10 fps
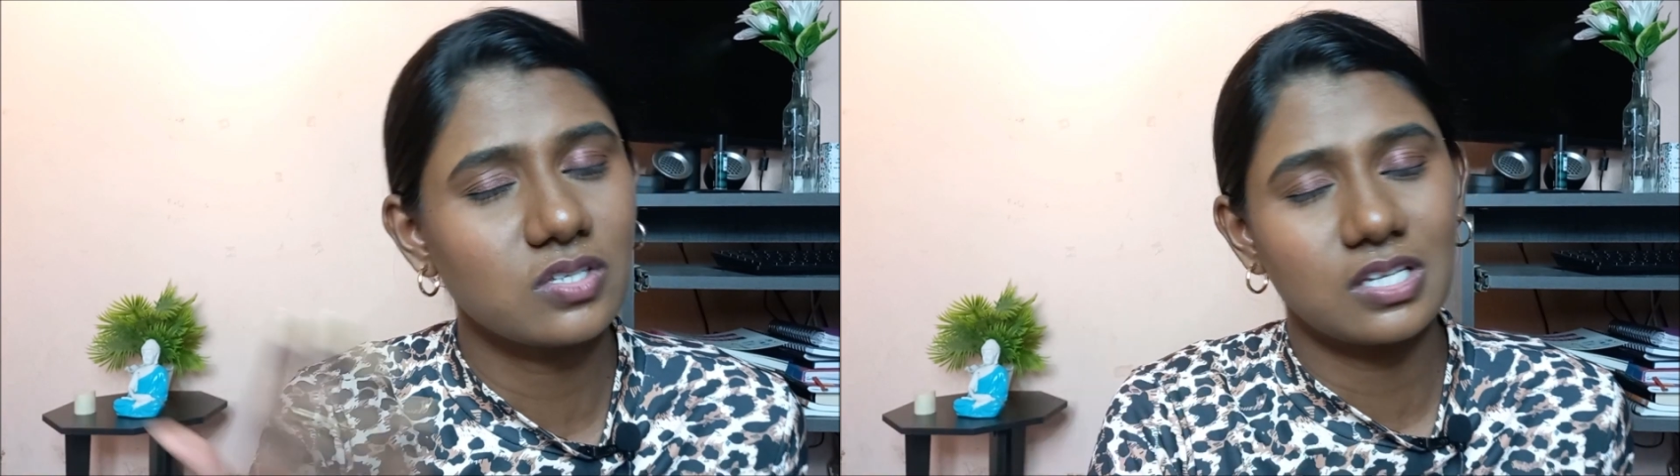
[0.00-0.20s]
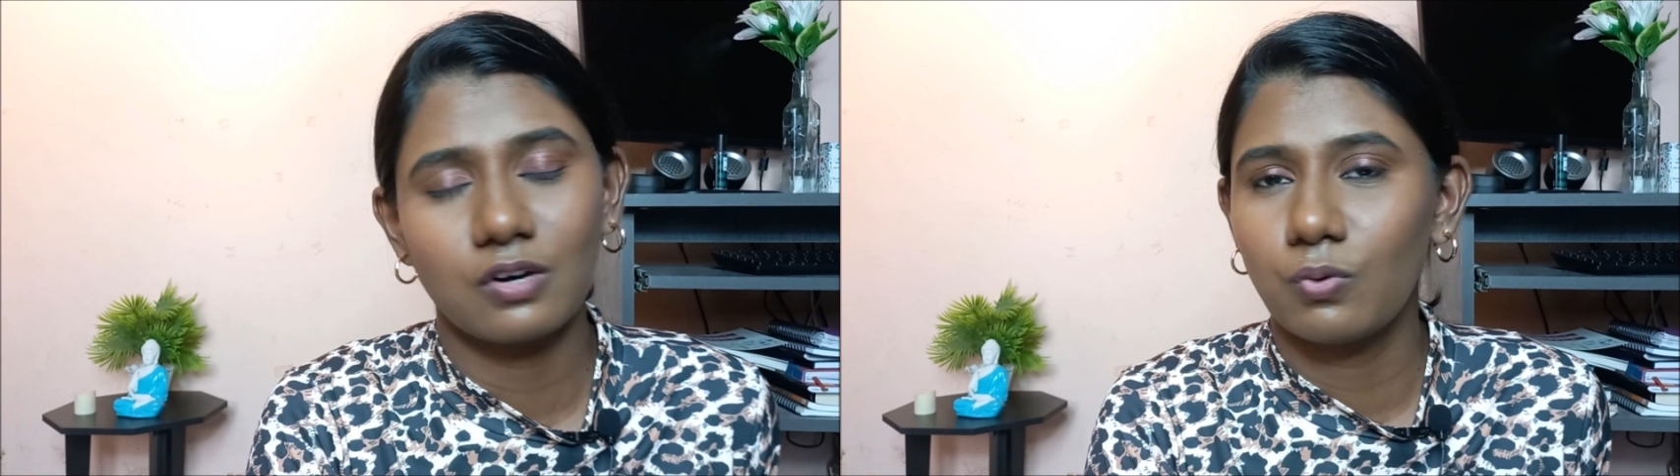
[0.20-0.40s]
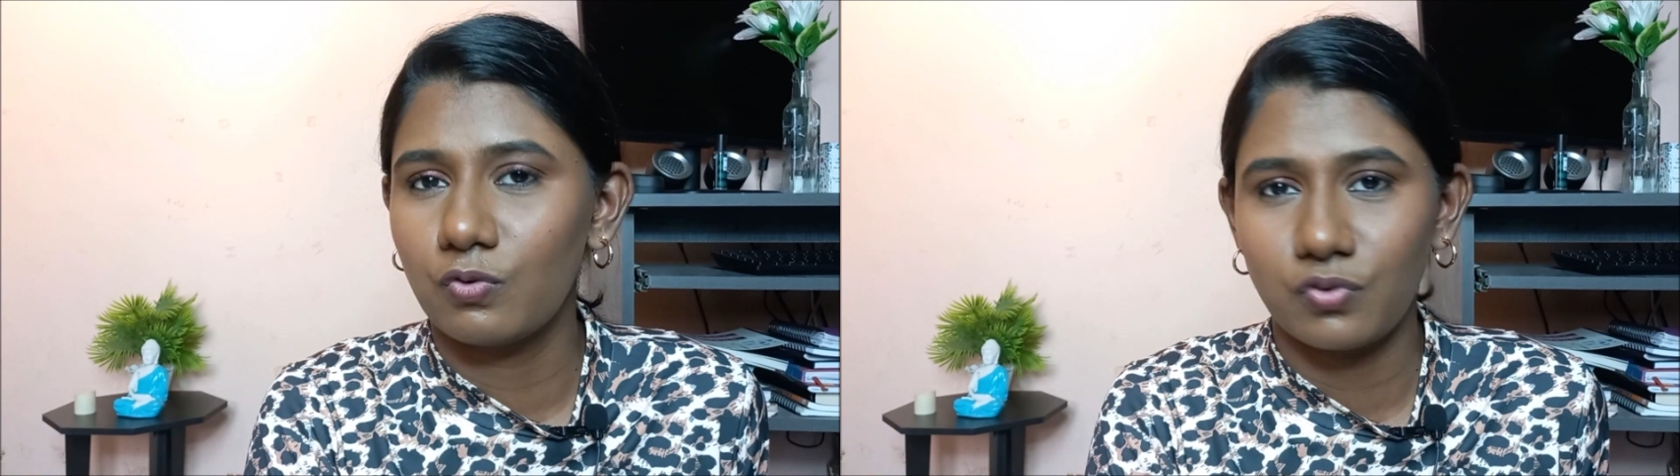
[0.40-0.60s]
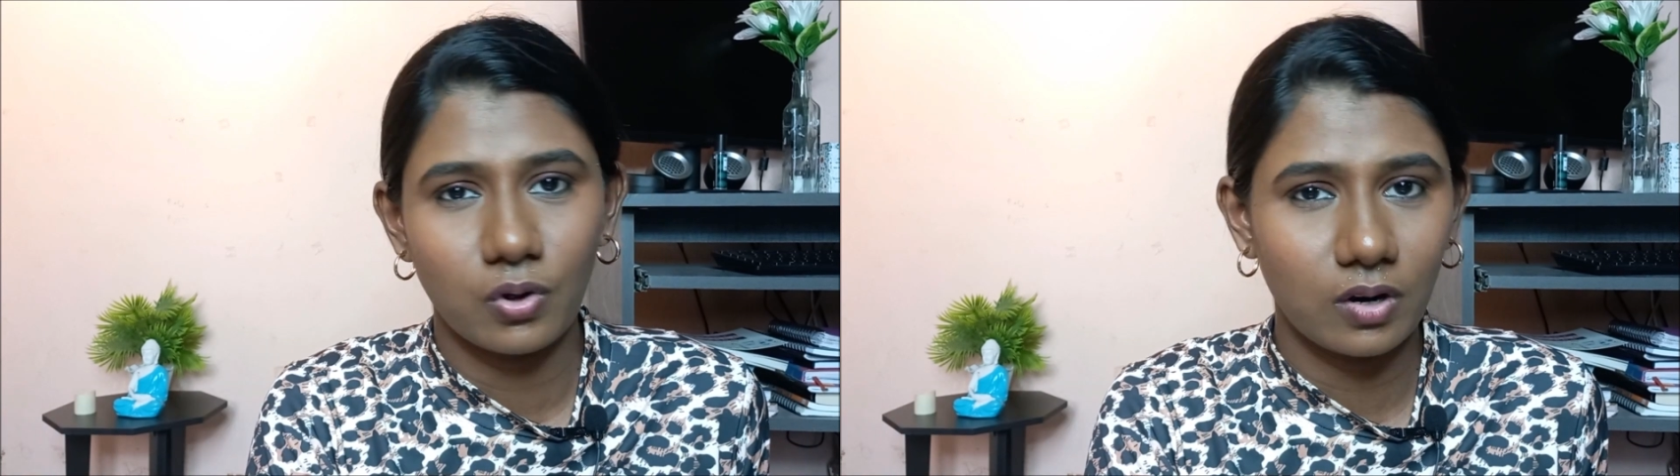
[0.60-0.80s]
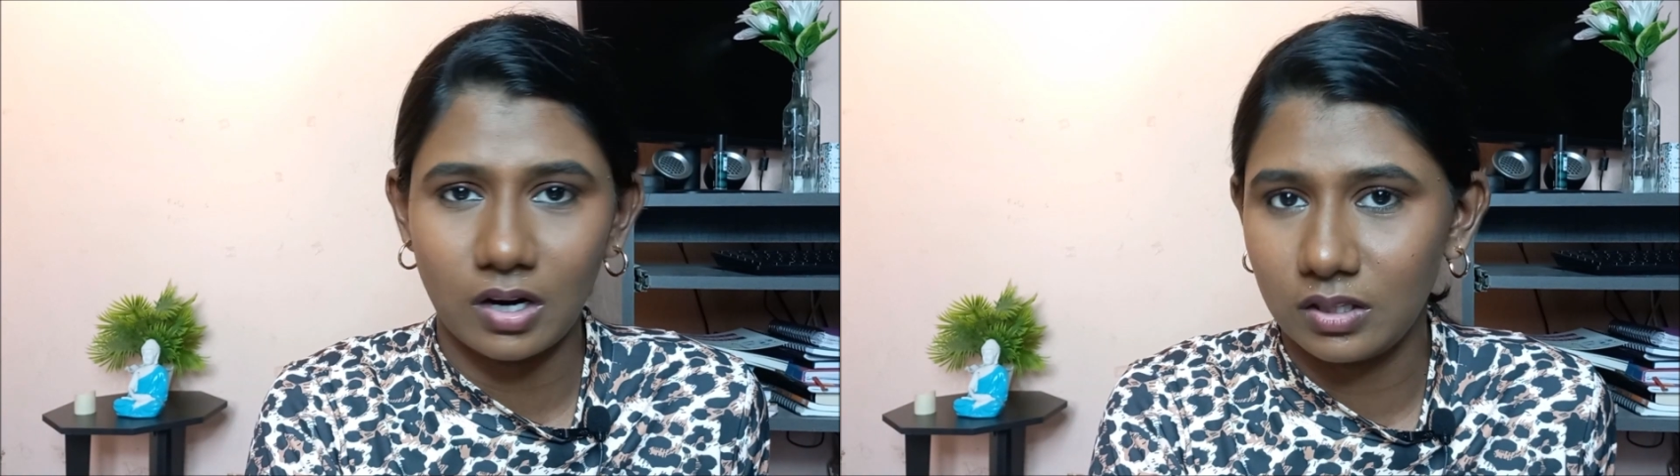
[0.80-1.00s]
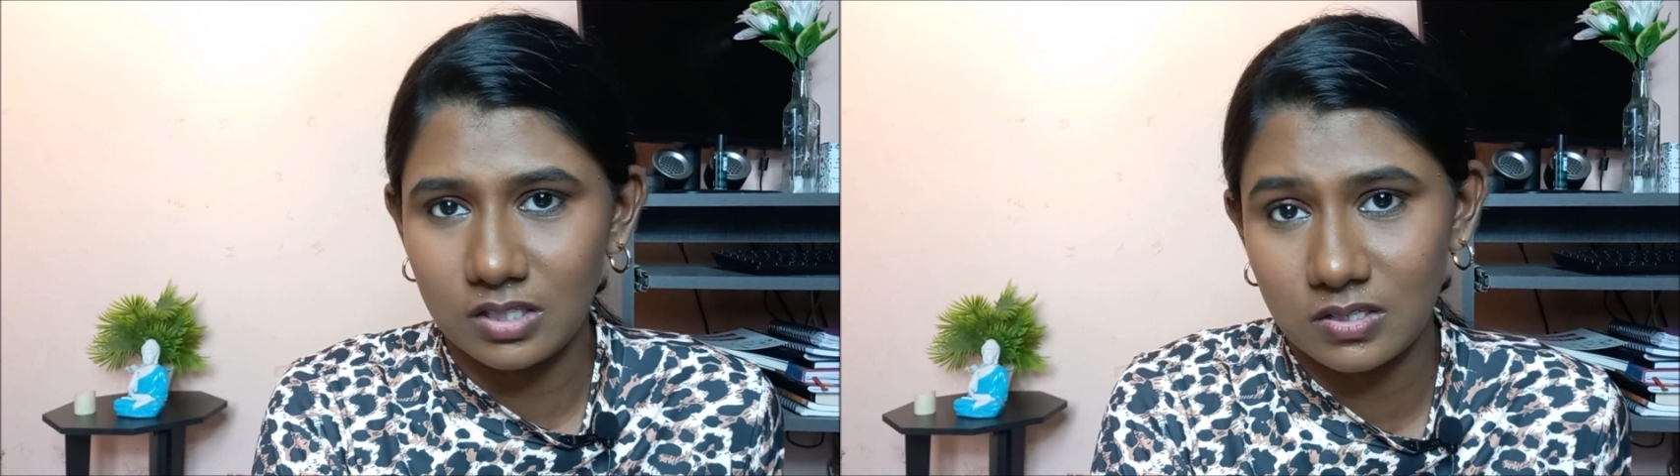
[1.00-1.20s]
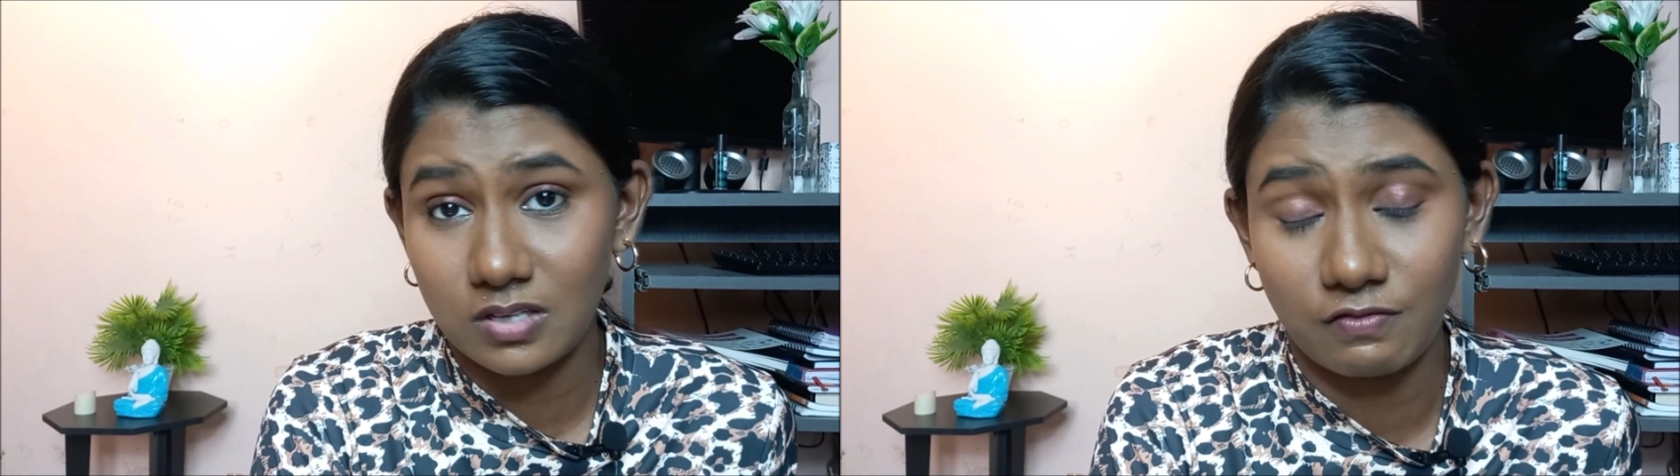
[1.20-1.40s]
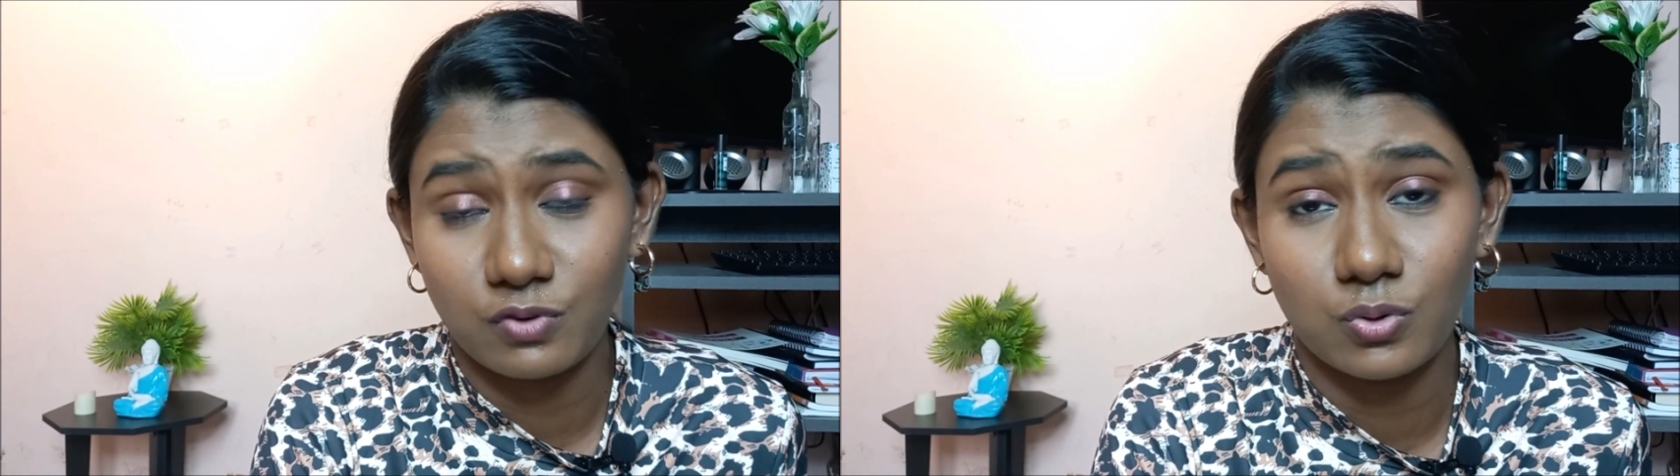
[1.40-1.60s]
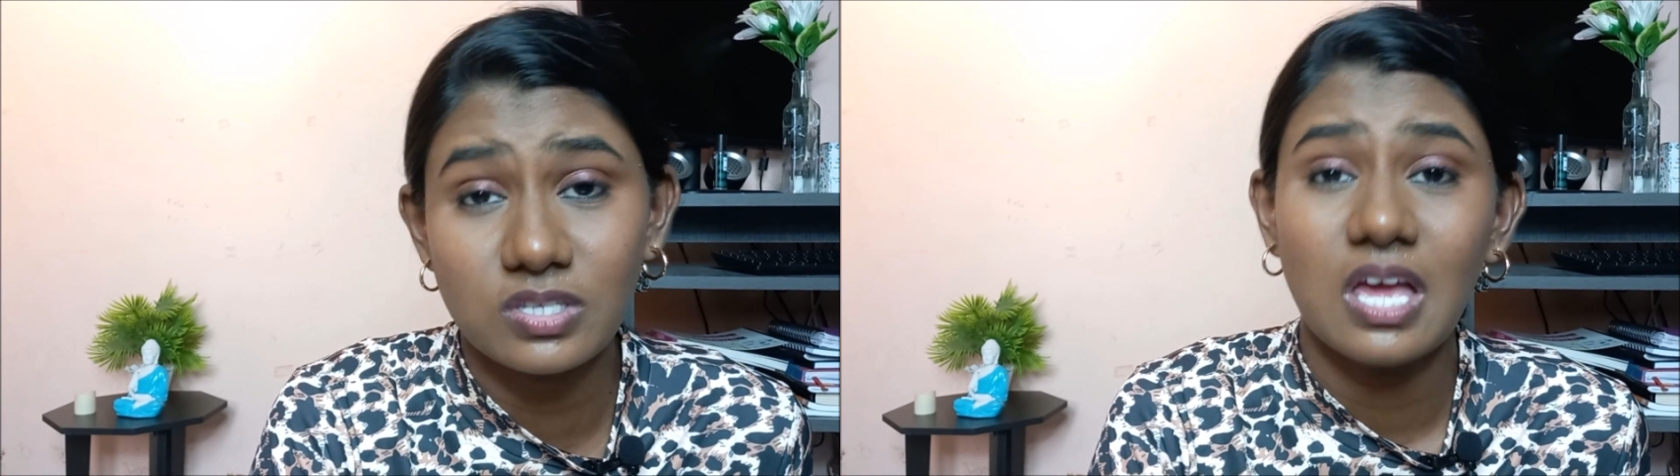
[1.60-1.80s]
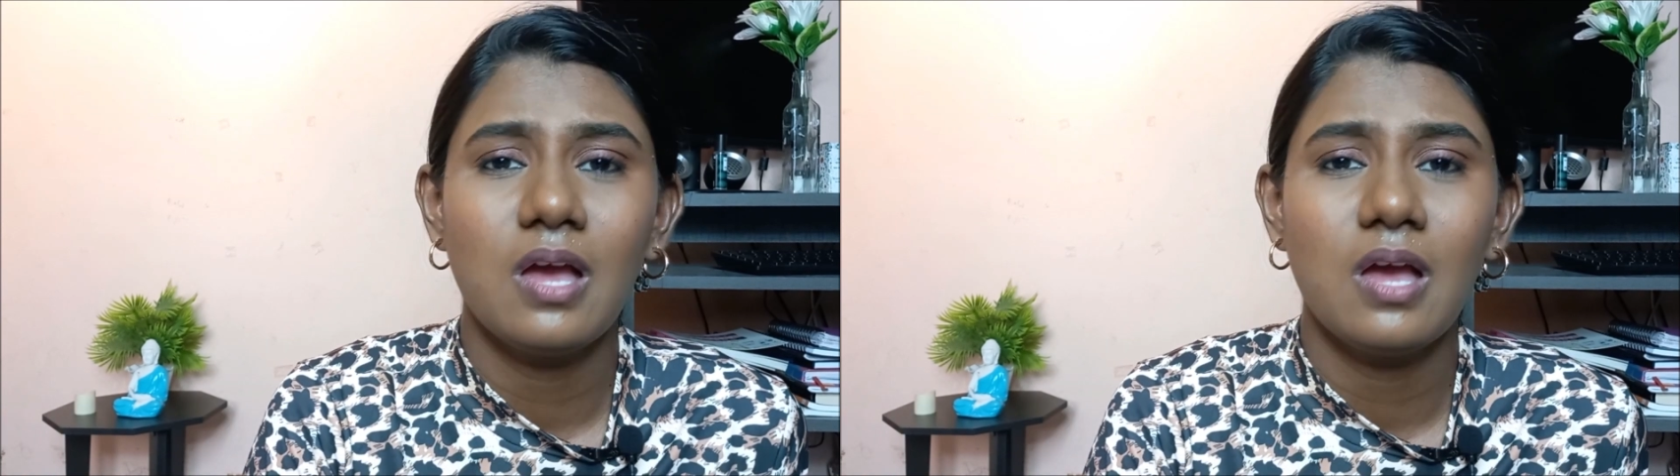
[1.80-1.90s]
then go for this, of course.